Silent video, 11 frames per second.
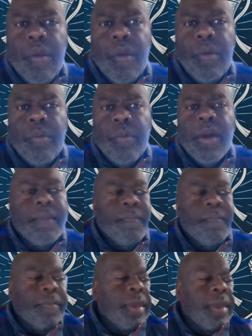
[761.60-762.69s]
right?
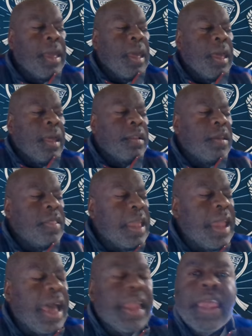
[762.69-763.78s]
To the
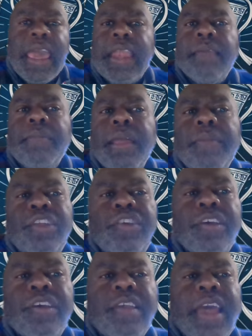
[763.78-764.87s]
United Kingdom, let me
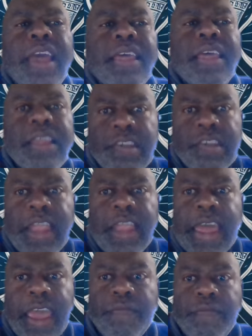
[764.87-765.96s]
just say that this light
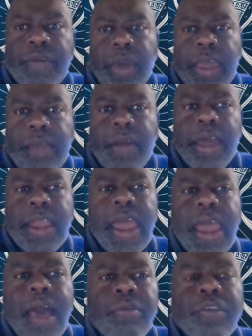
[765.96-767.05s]
heavyweight right
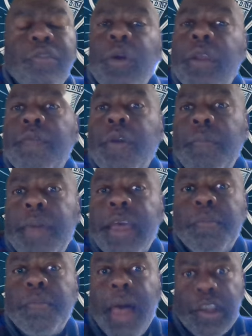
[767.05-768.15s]
now is one of your
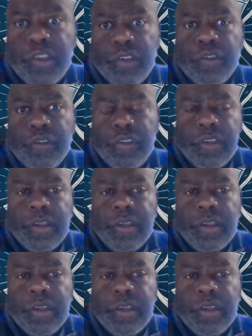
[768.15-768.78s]
best boxers.